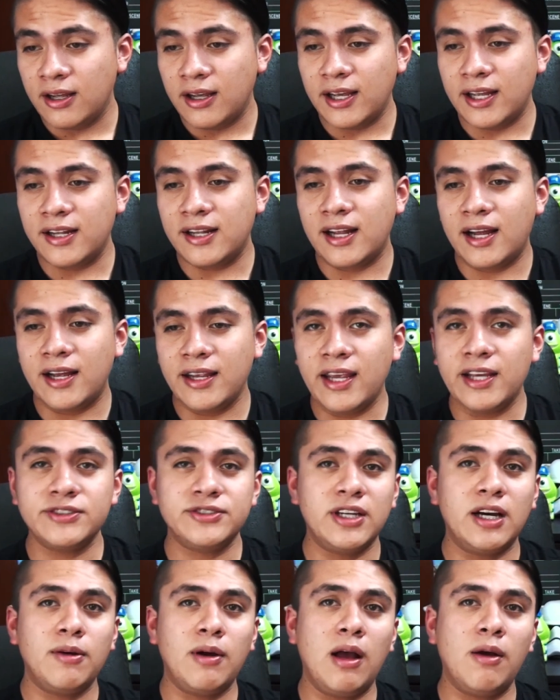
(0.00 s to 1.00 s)
and
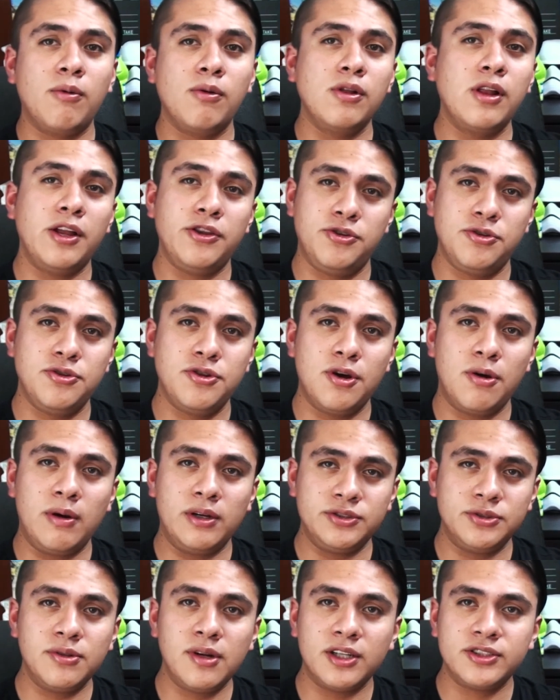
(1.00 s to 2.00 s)
yes, I will let you know
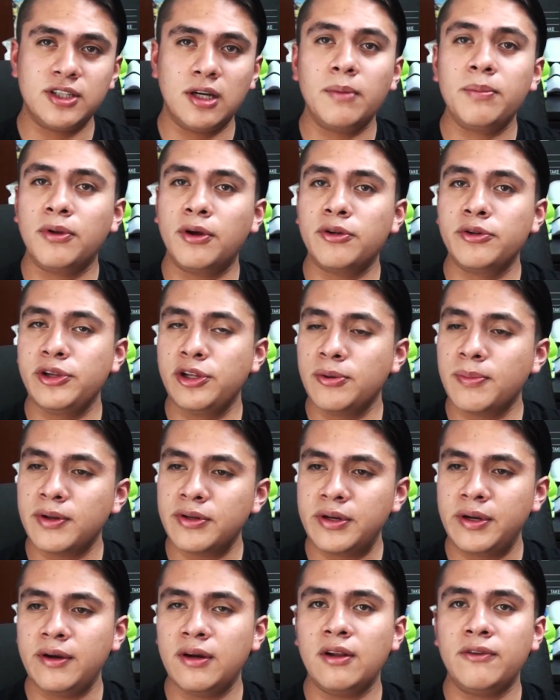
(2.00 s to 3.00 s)
as soon as I upload new
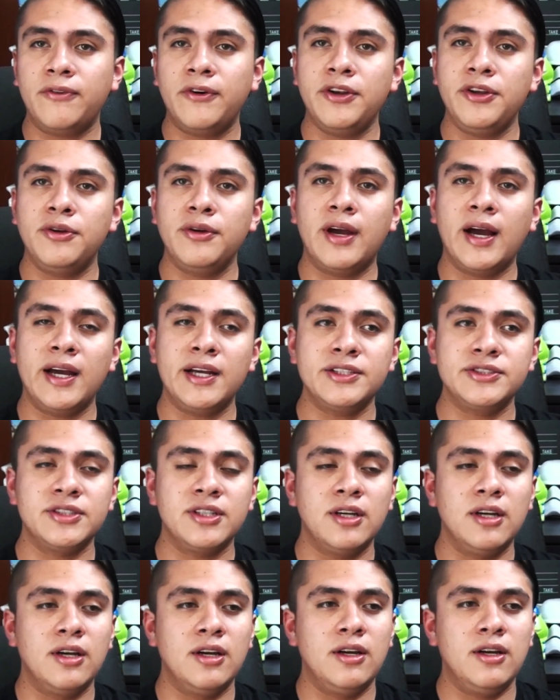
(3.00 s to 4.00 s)
material for you guys.
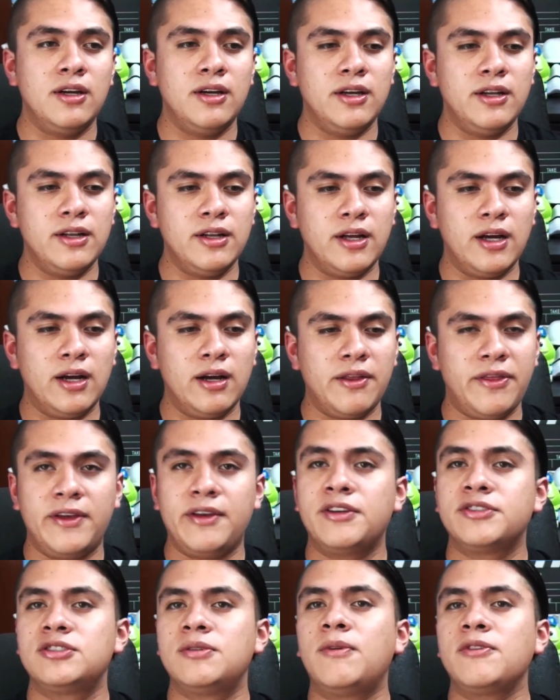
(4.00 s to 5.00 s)
And thank
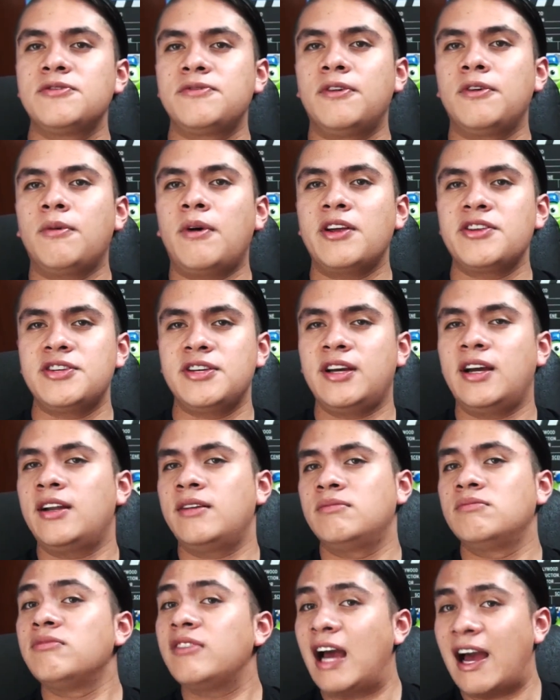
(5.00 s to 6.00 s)
you so much for watching,
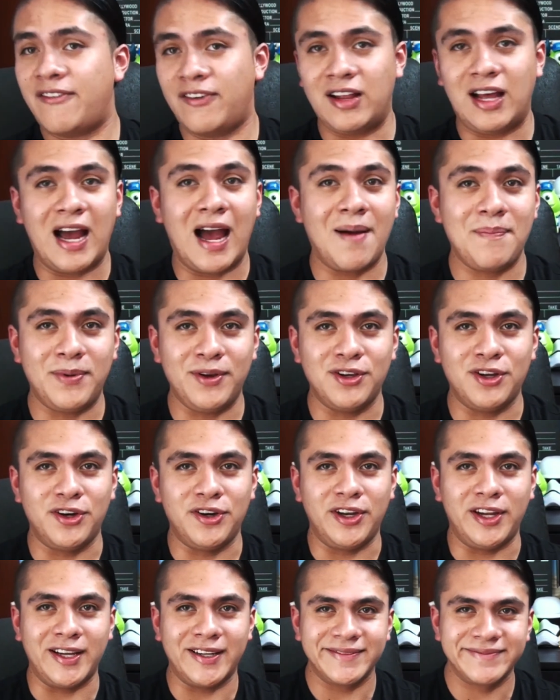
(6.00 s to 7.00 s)
and have a happy
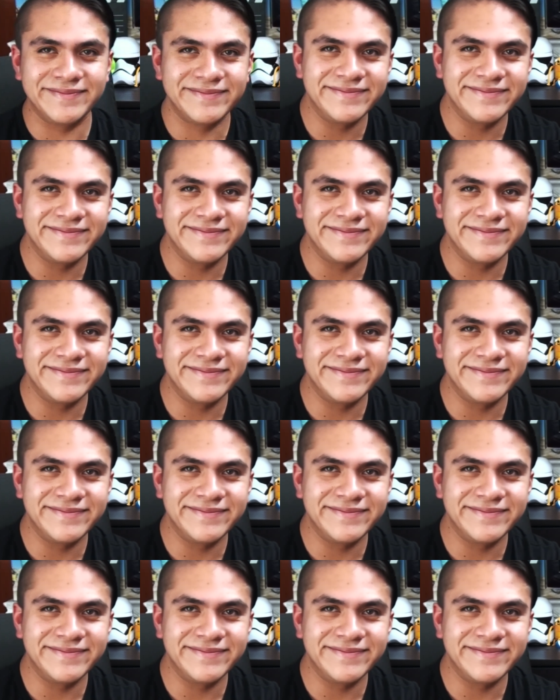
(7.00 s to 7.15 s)
learning.